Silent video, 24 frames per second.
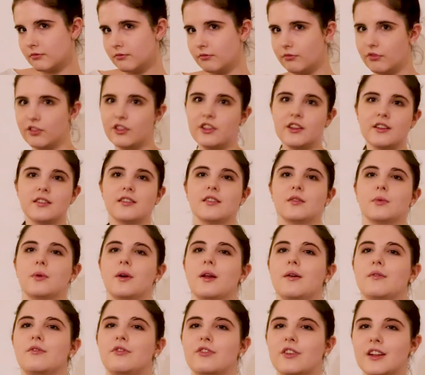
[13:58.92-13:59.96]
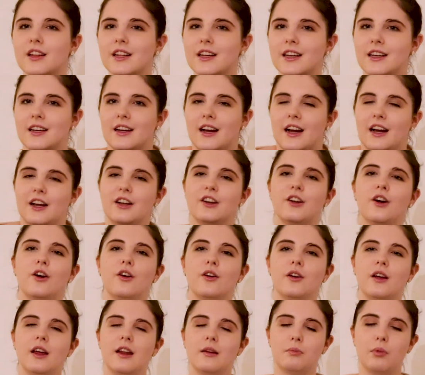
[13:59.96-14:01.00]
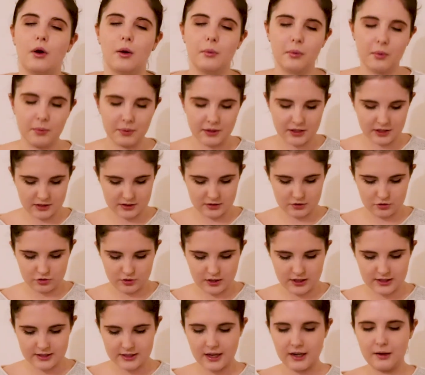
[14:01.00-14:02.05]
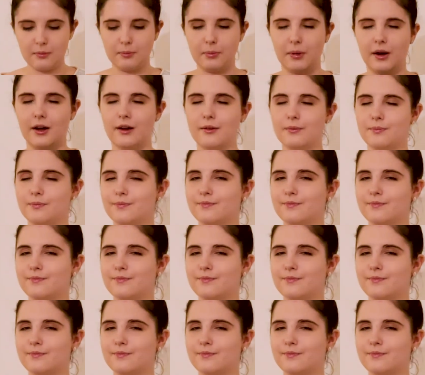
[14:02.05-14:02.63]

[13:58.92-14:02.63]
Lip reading: This is what I'm feeling. I know it probably doesn't translate, but